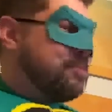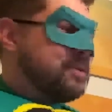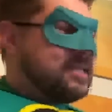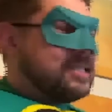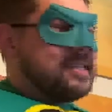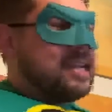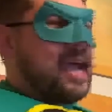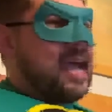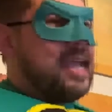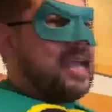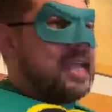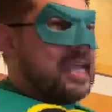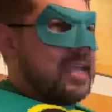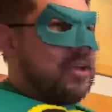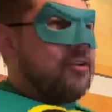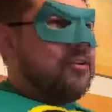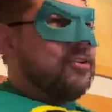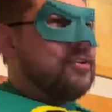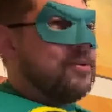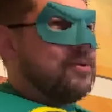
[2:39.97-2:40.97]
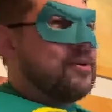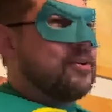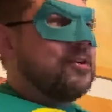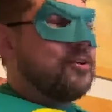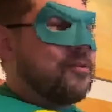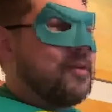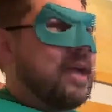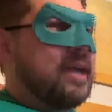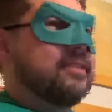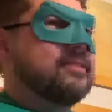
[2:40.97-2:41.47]
But did I hear you
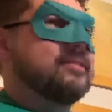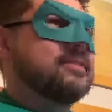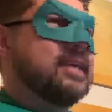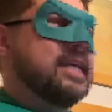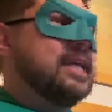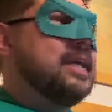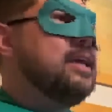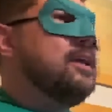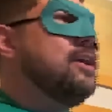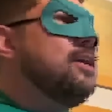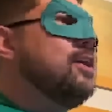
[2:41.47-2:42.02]
correctly?